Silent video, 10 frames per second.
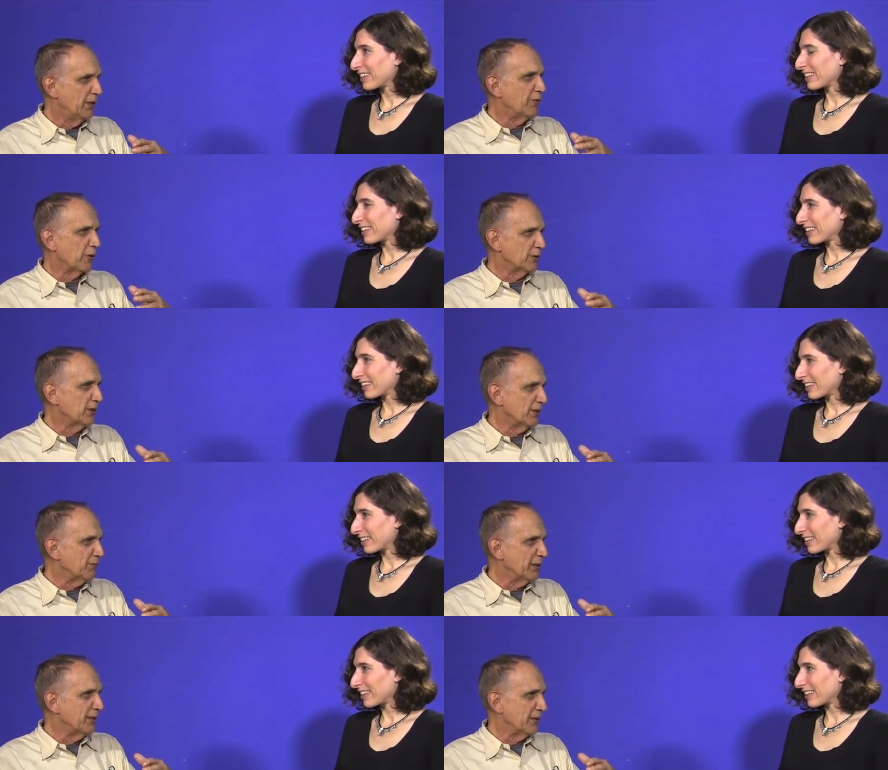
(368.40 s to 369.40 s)
Speaker 1: you've hurt the
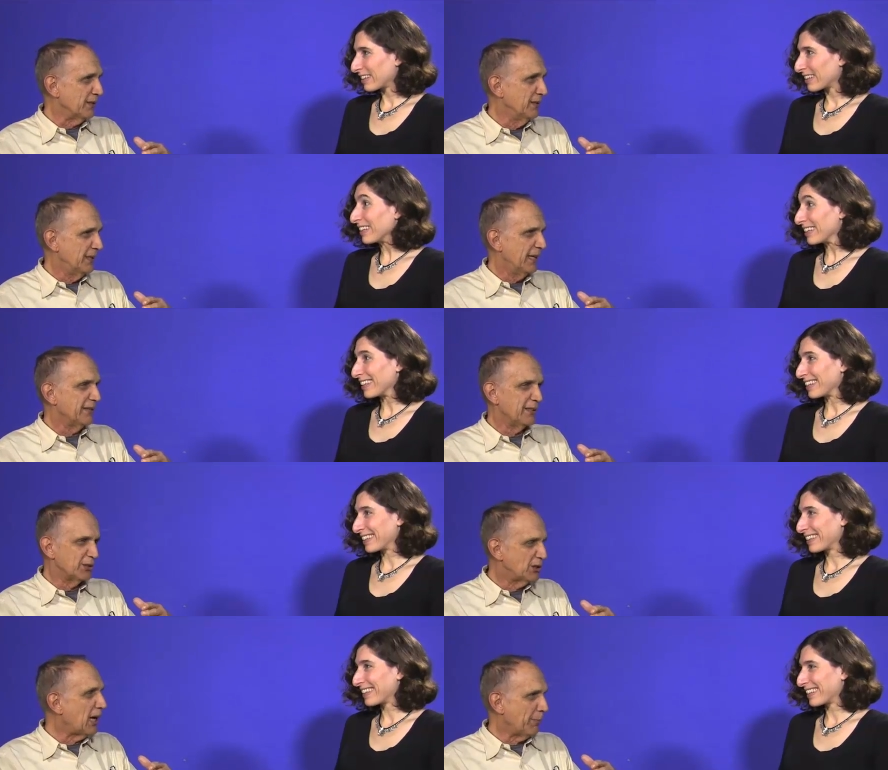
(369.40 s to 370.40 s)
reader, and they'll
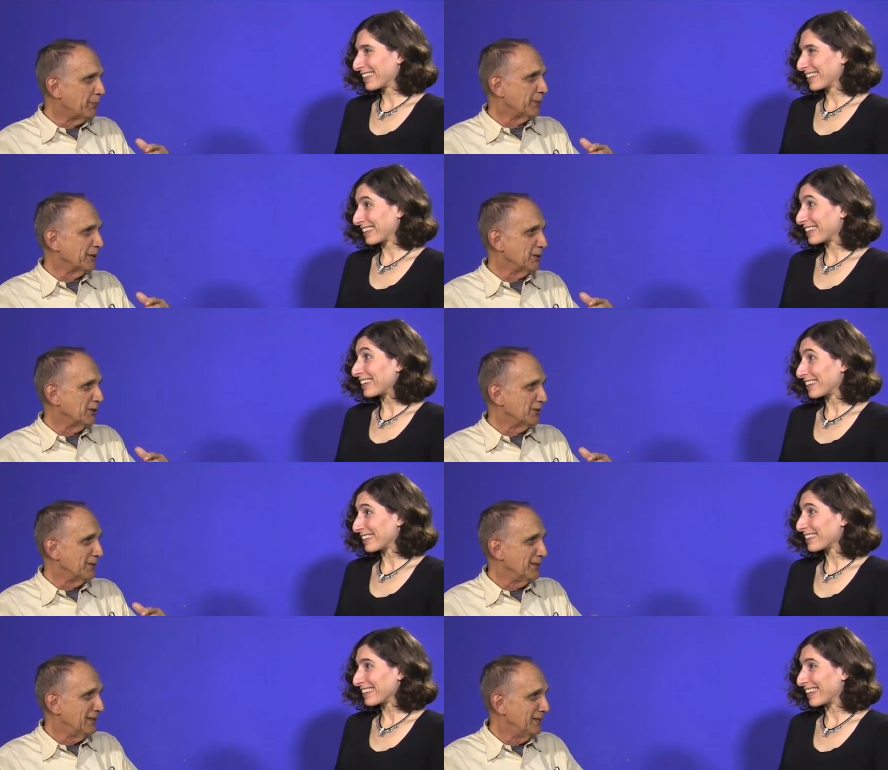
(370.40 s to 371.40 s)
stop pretty
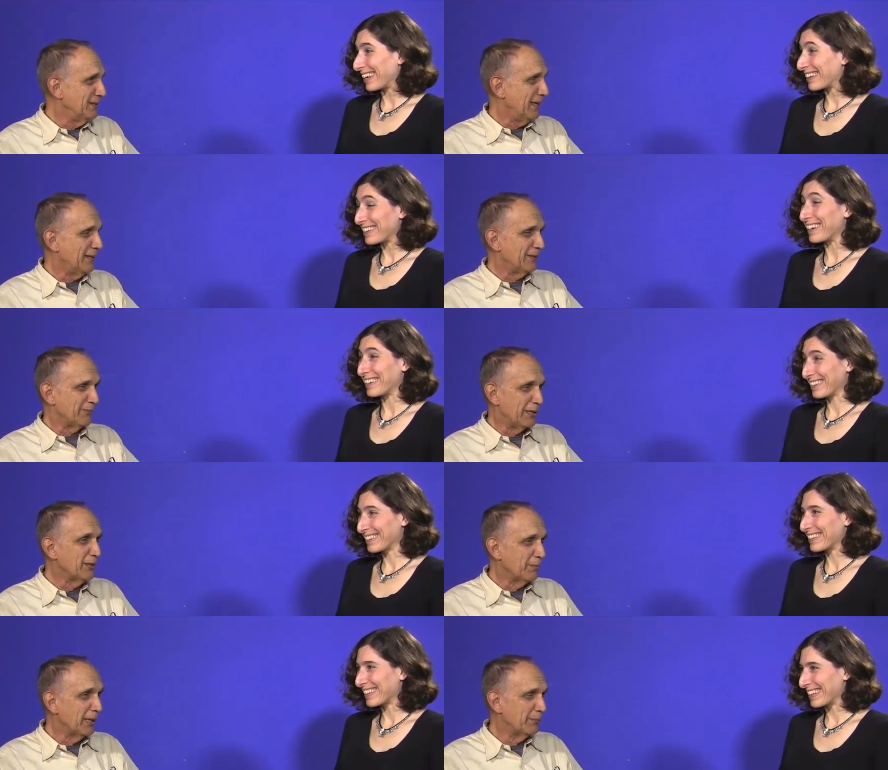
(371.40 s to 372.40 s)
soon. Yeah, and yeah. the
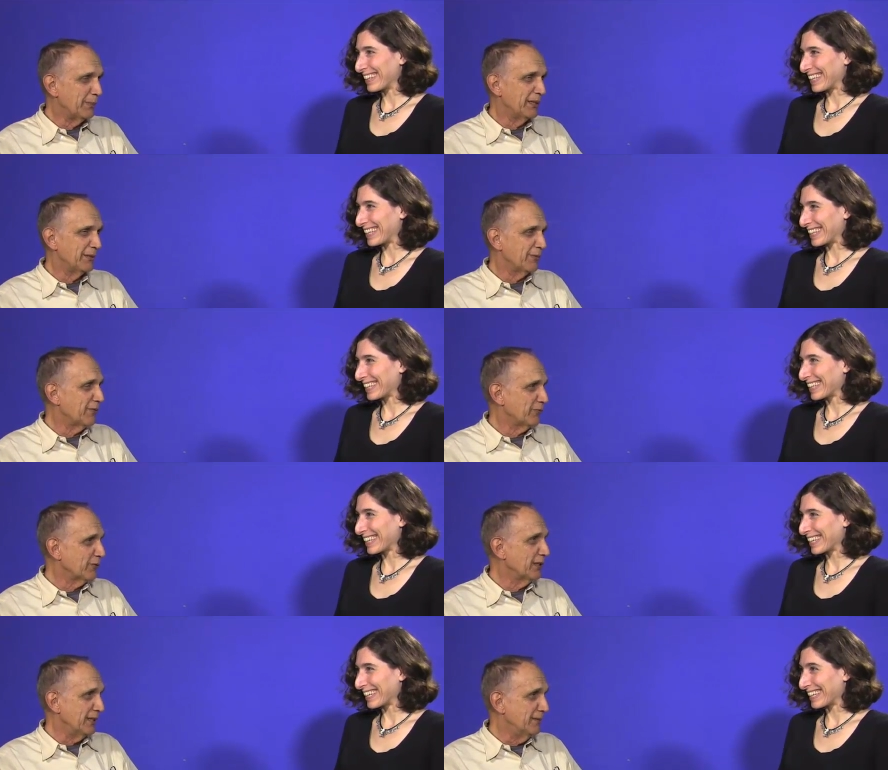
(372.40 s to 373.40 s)
reader might be the
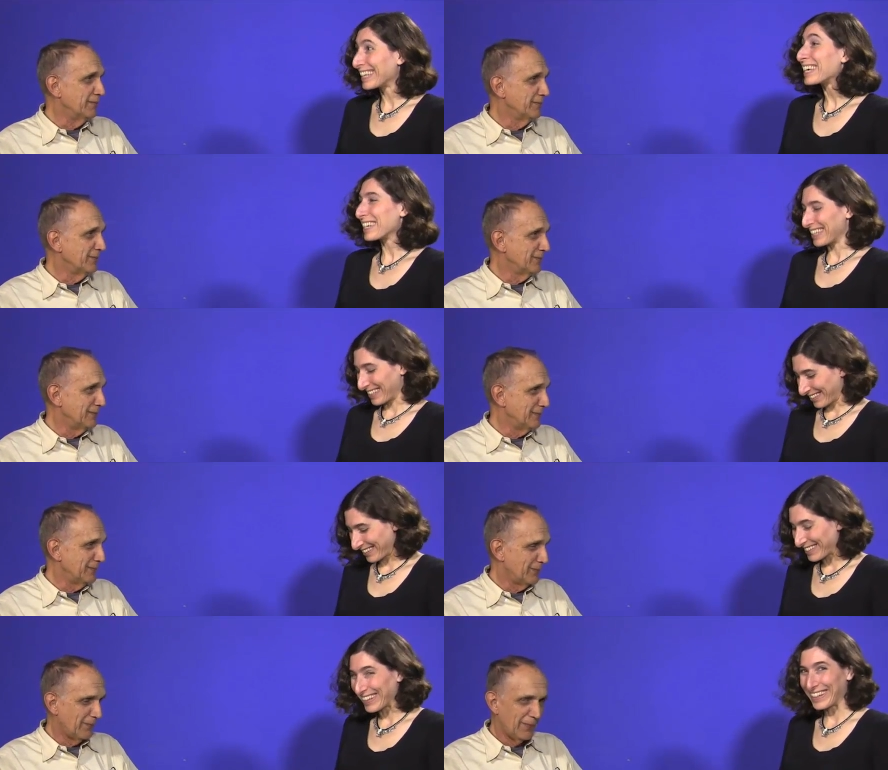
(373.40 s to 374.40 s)
referee.
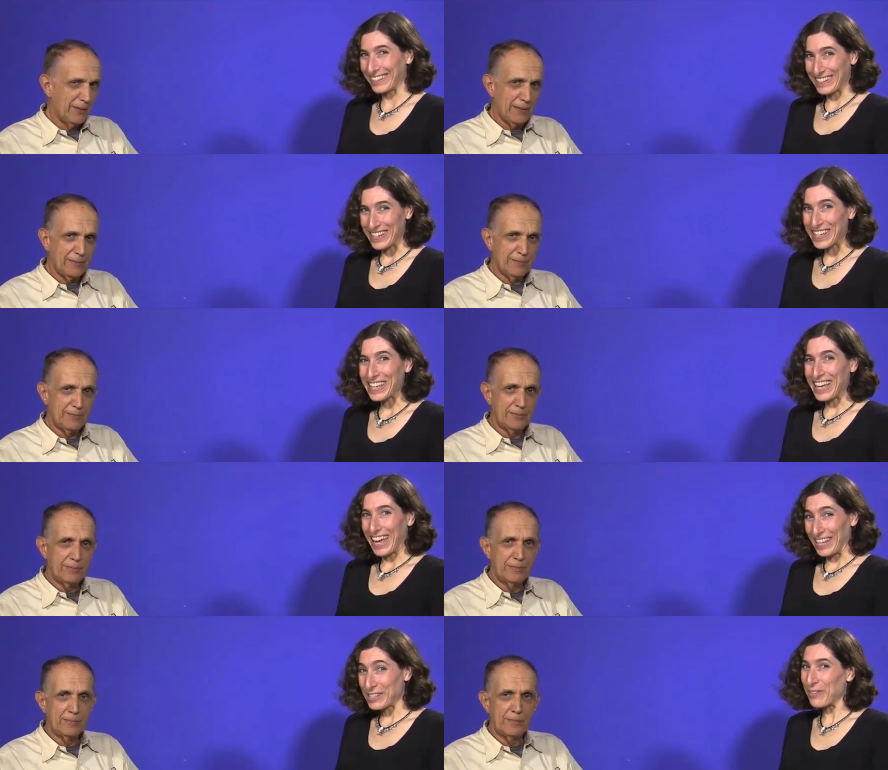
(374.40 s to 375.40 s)
Speaker 2: Good, yeah.
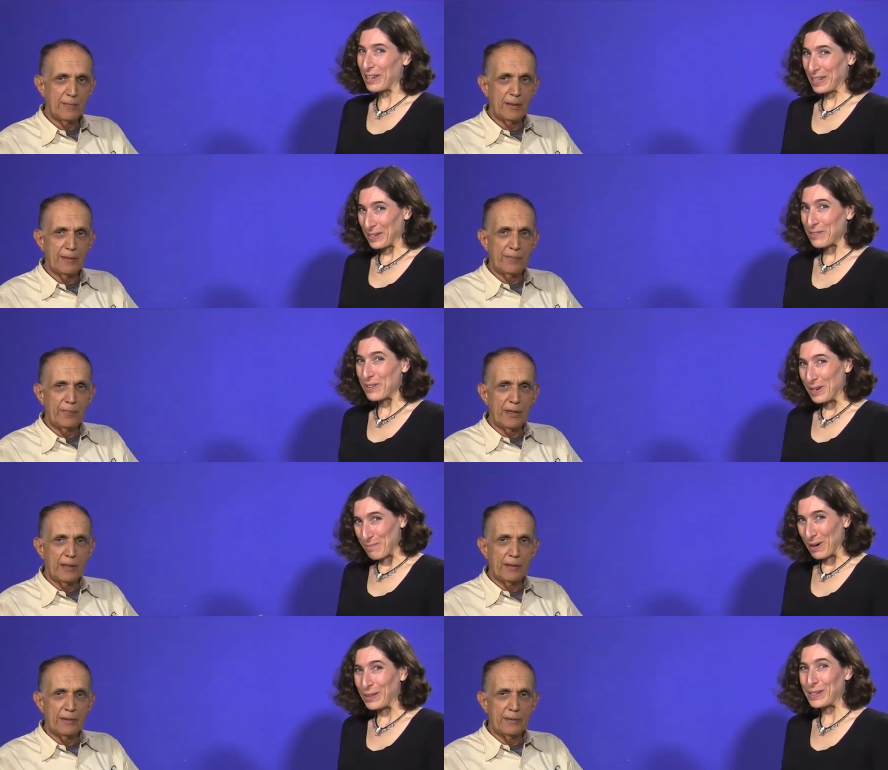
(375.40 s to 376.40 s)
And so I think you've hit
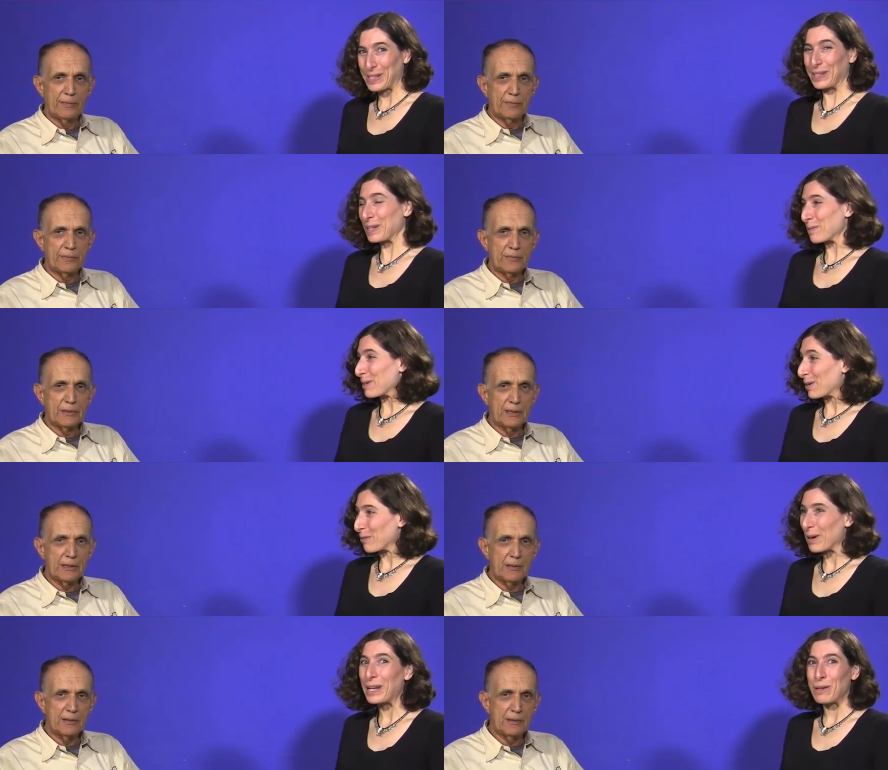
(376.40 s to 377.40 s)
upon this a little bit
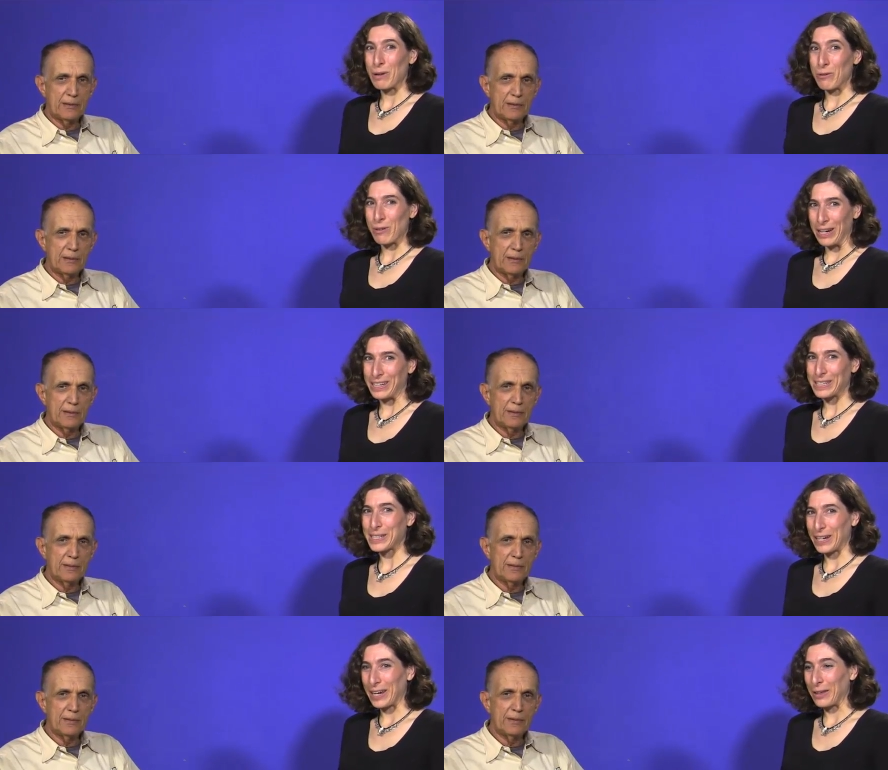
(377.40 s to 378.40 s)
already about writing
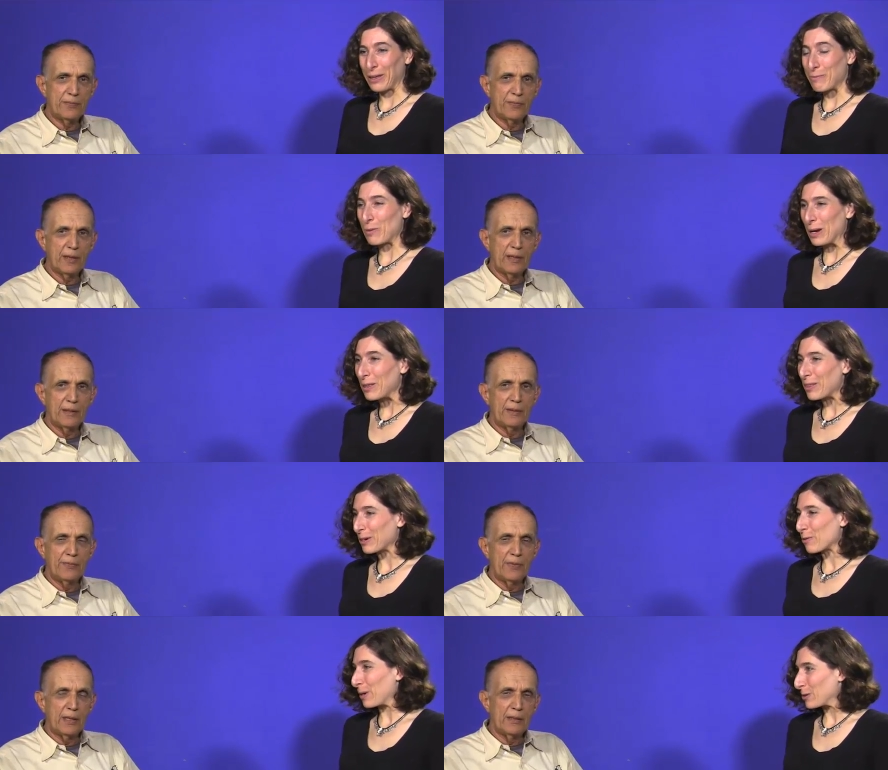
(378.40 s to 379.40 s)
style. And one of
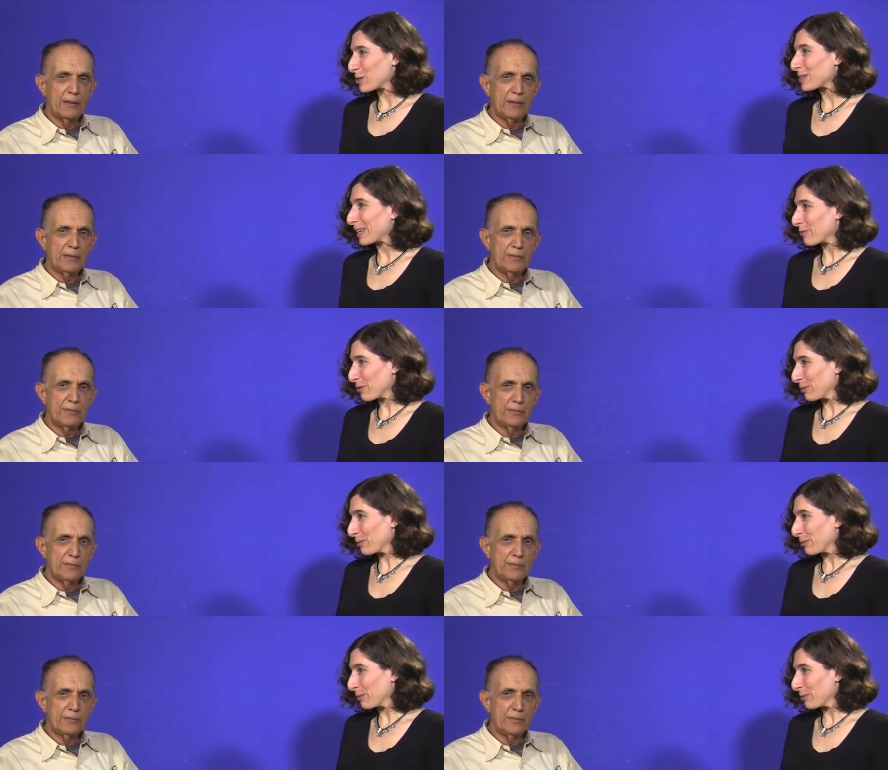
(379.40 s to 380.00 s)
the questions that